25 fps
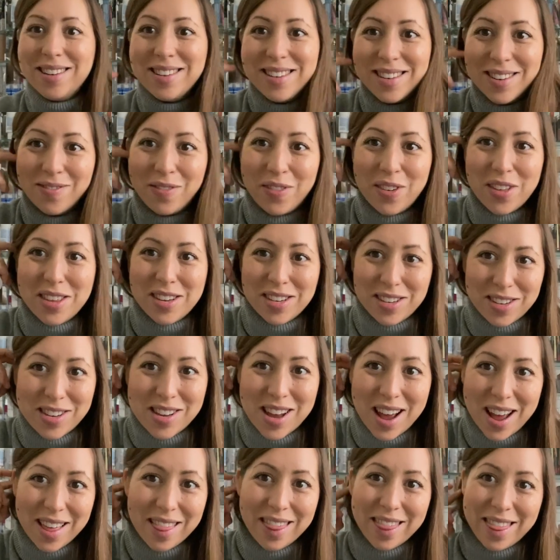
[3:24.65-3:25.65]
for
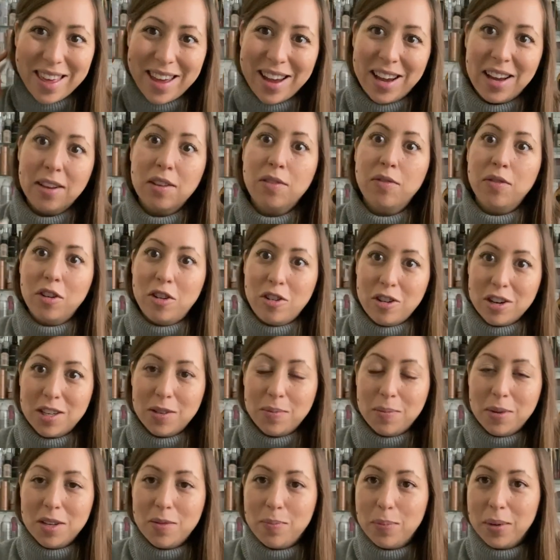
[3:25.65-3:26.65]
certain things for
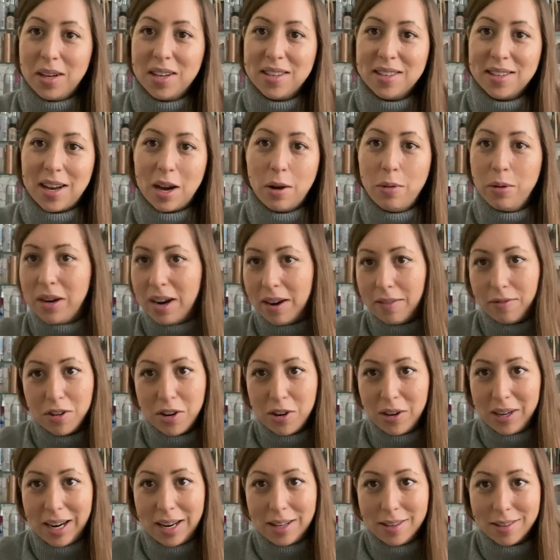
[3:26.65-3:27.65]
Christmas because I would have
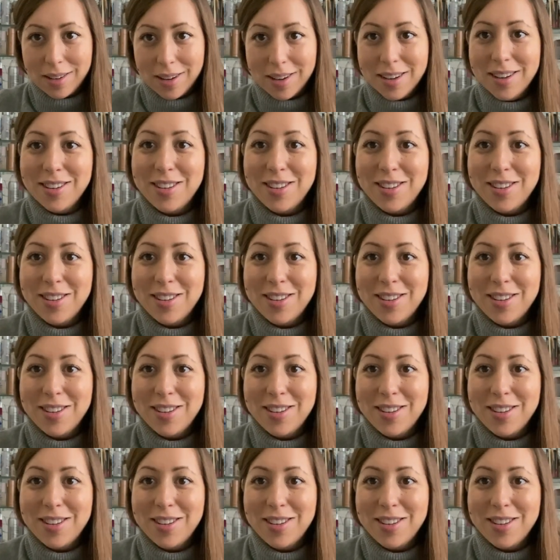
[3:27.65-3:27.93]
no cleanser.